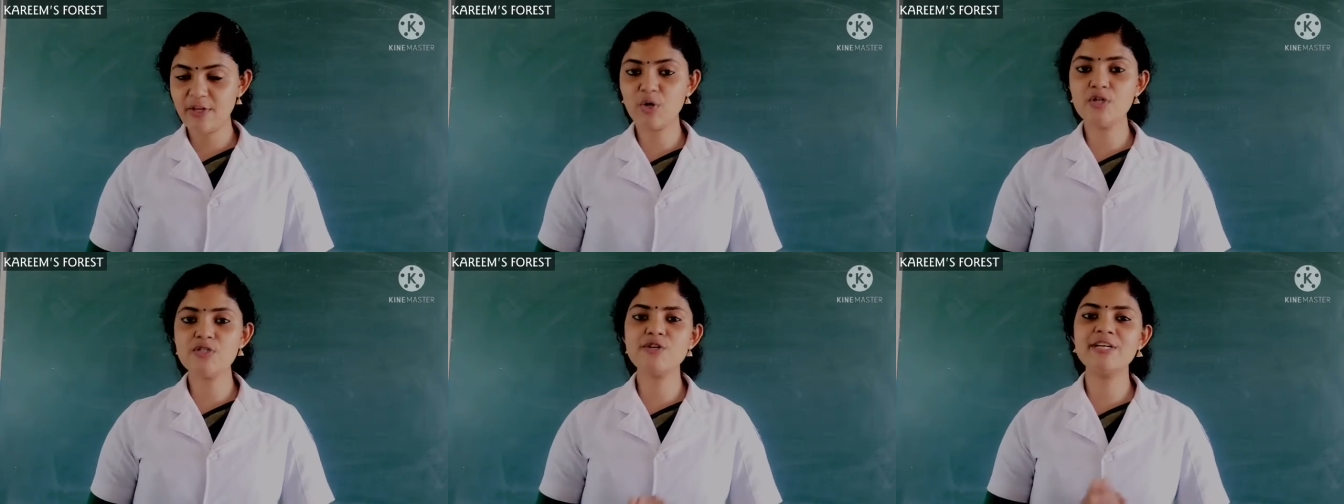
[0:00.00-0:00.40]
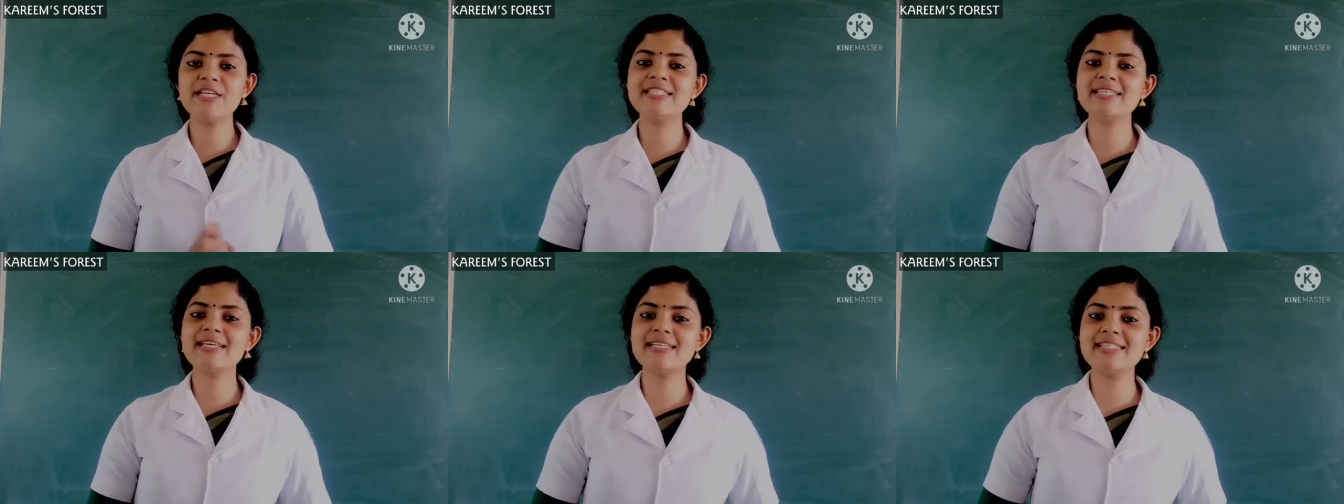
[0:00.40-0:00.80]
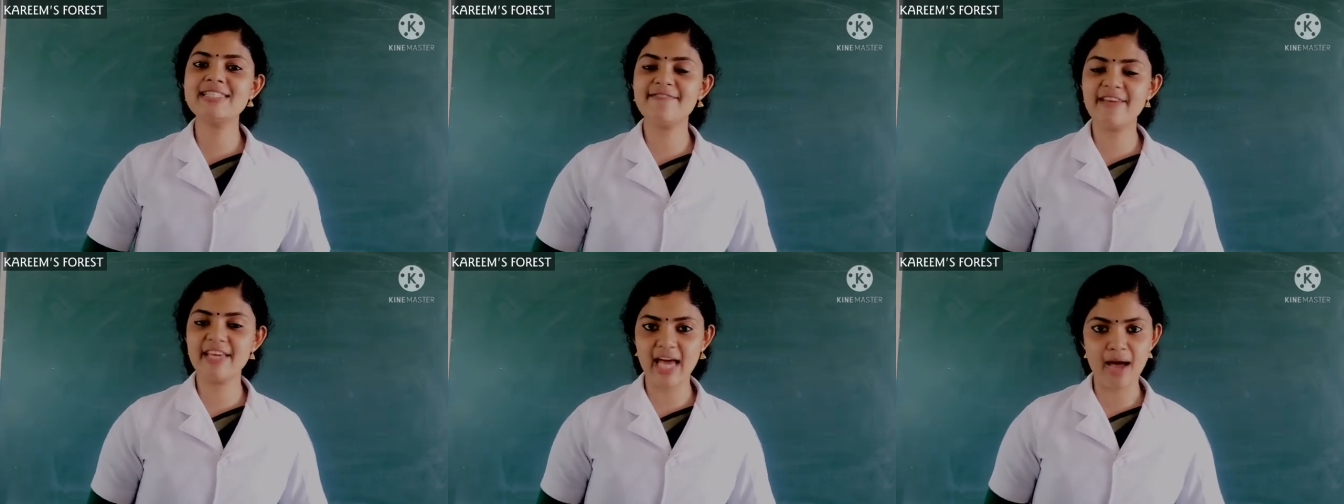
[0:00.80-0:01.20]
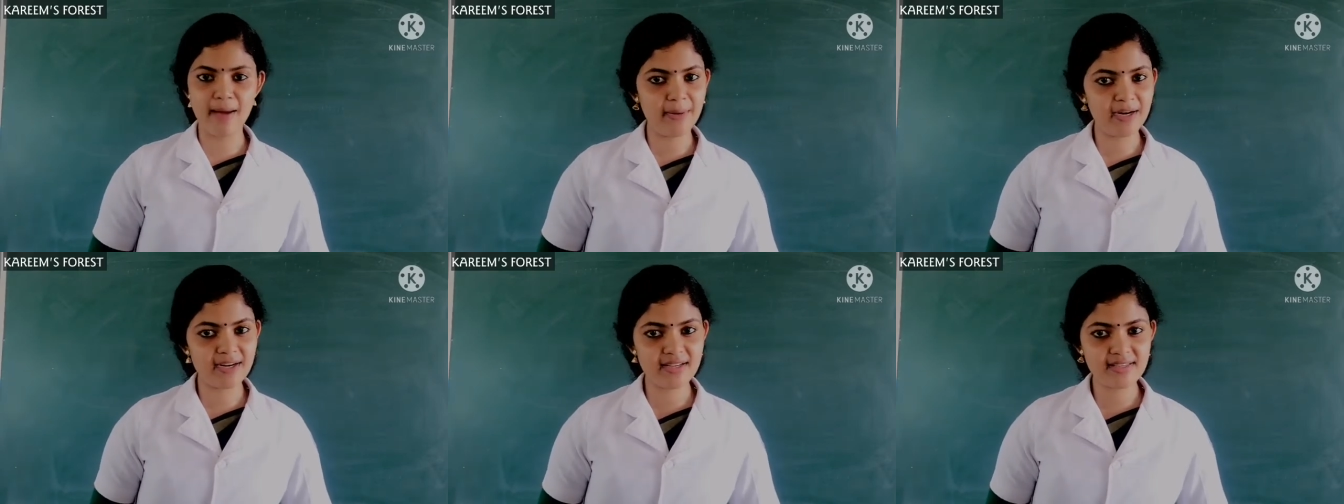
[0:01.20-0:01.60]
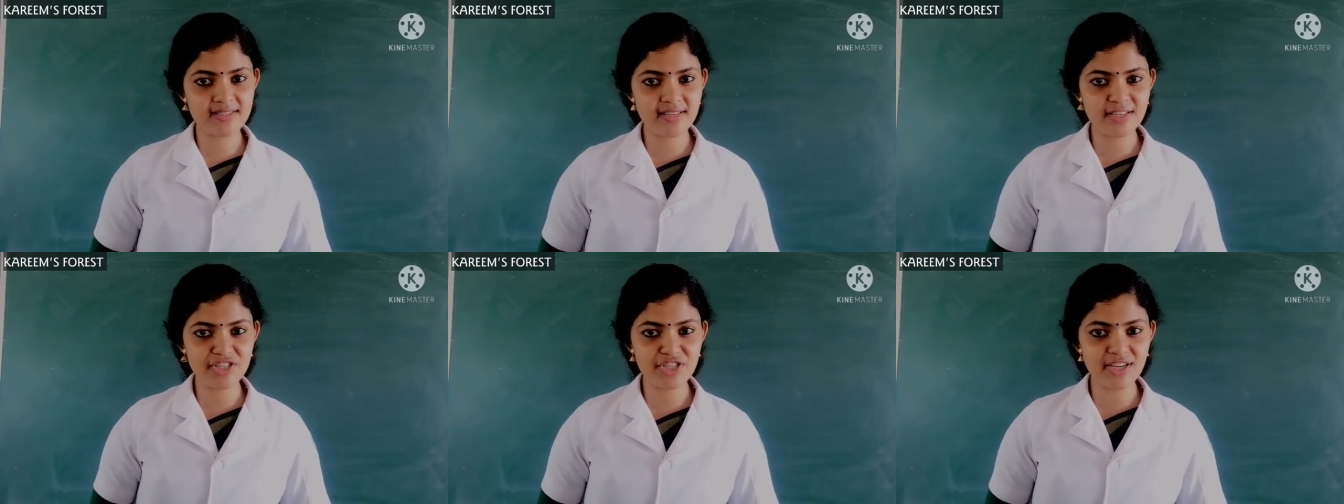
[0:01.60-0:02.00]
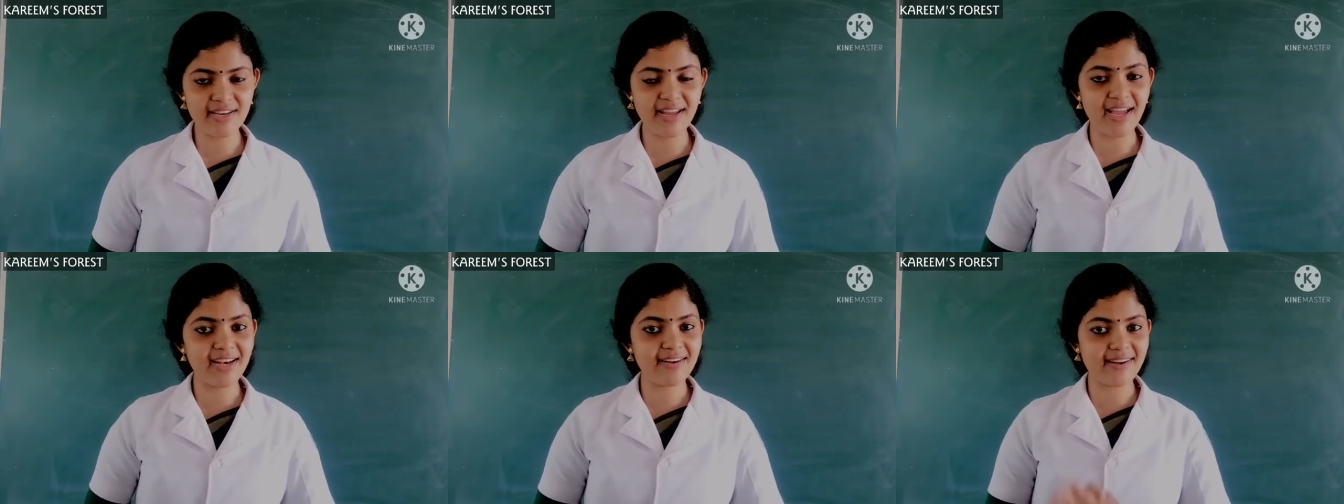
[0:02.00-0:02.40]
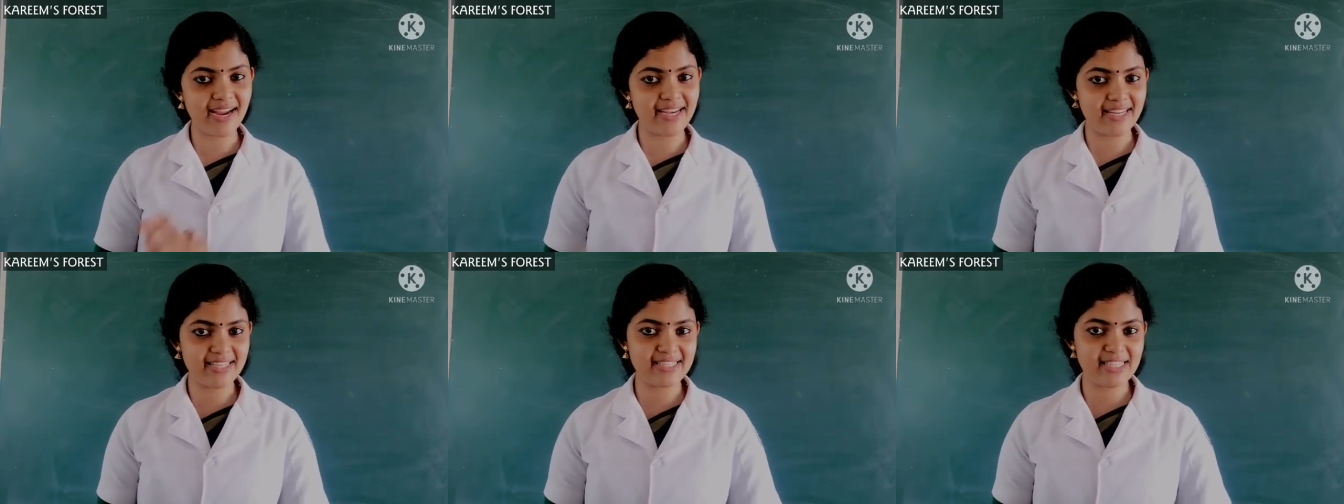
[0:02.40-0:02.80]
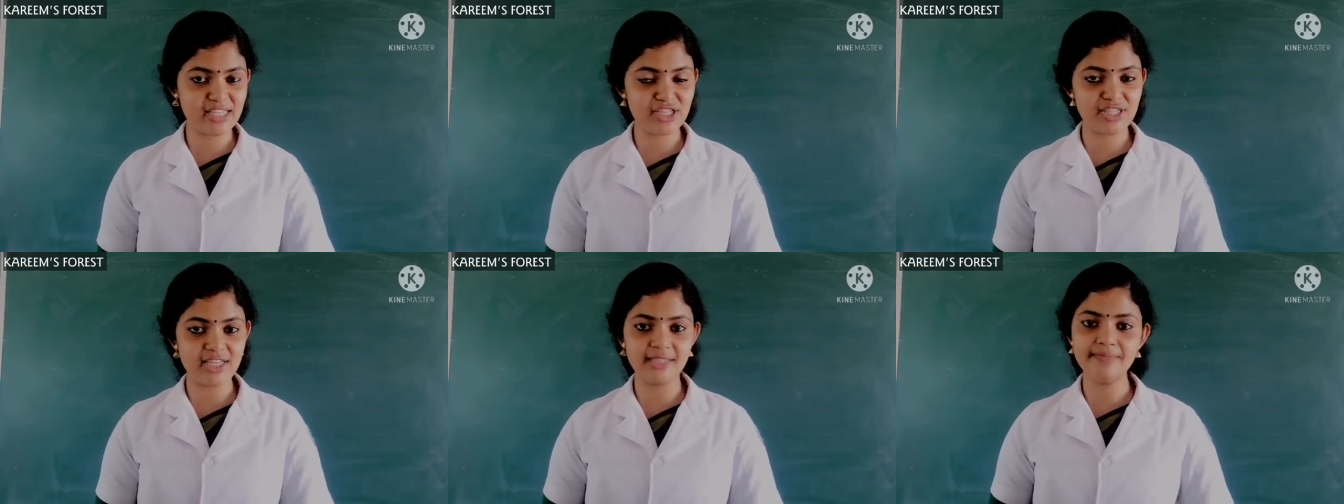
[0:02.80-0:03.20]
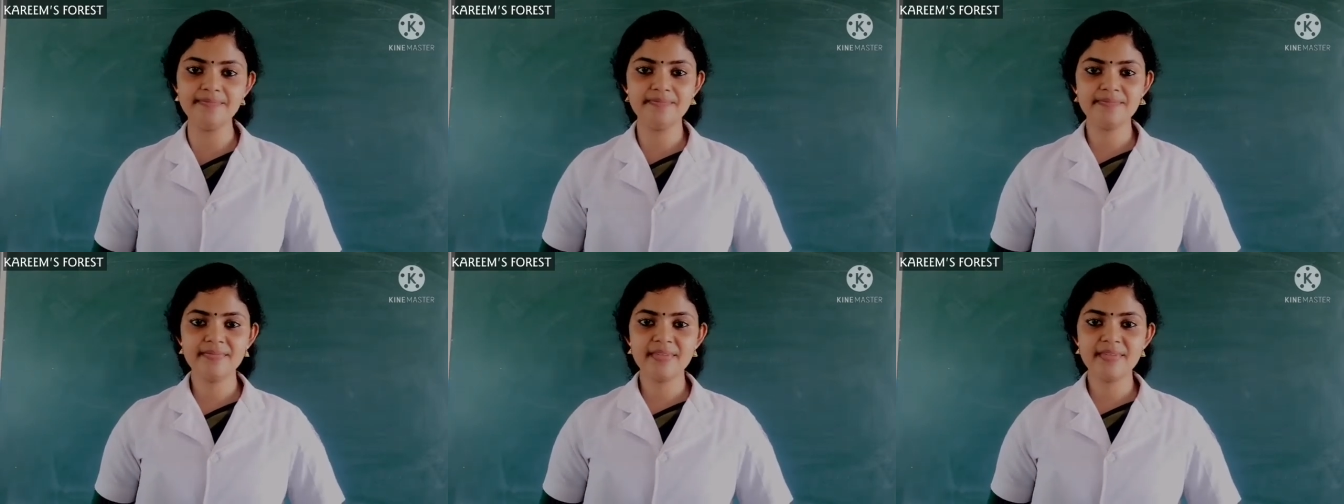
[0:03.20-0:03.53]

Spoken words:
We also discussed the vocabulary session and writing session,